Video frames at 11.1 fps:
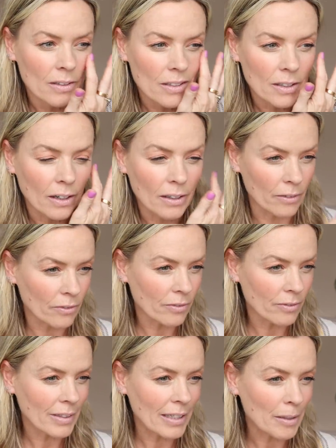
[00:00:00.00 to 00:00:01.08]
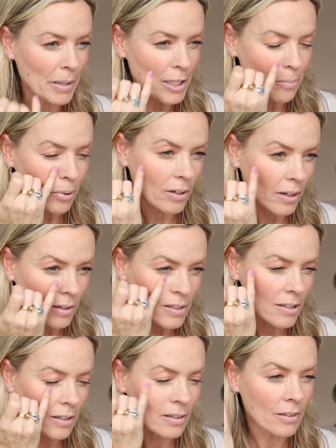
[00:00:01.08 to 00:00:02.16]
to kind of get the best
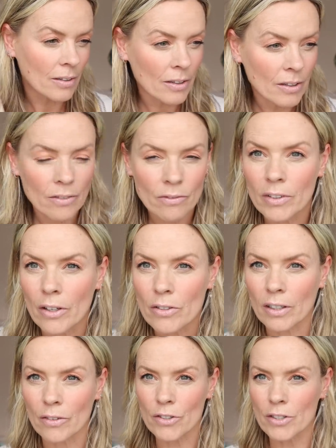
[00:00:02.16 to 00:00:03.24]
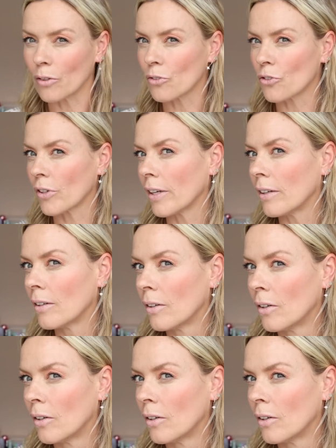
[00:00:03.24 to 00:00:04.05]
products for those kind of sultry.